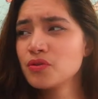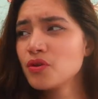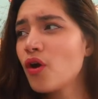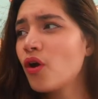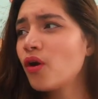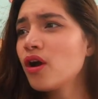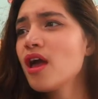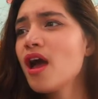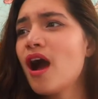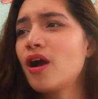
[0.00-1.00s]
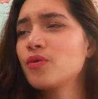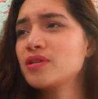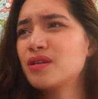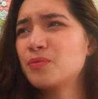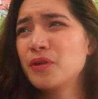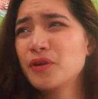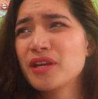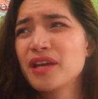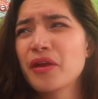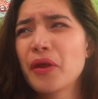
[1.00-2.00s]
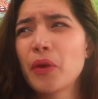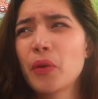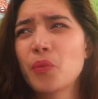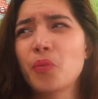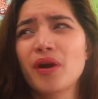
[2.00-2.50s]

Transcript: You know, I was uploading